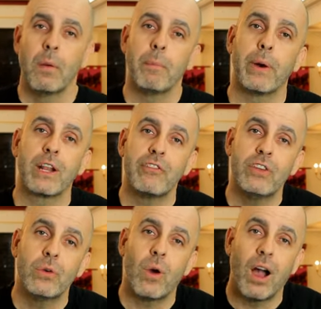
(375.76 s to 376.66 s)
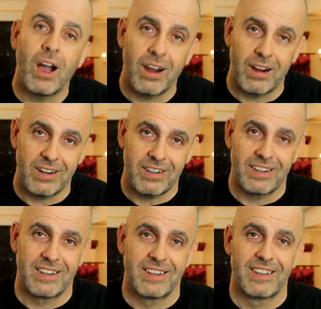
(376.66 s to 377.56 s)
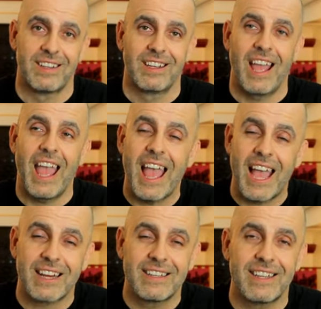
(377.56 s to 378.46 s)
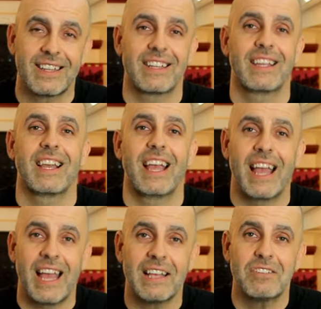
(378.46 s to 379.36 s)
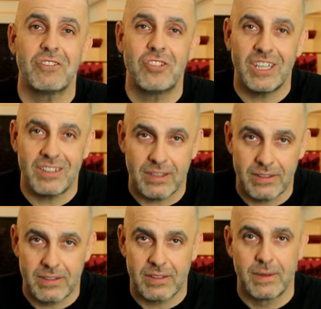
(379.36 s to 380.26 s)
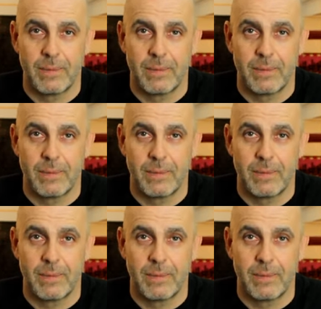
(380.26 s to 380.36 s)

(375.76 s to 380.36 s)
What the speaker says: But if you are acting as Jesus,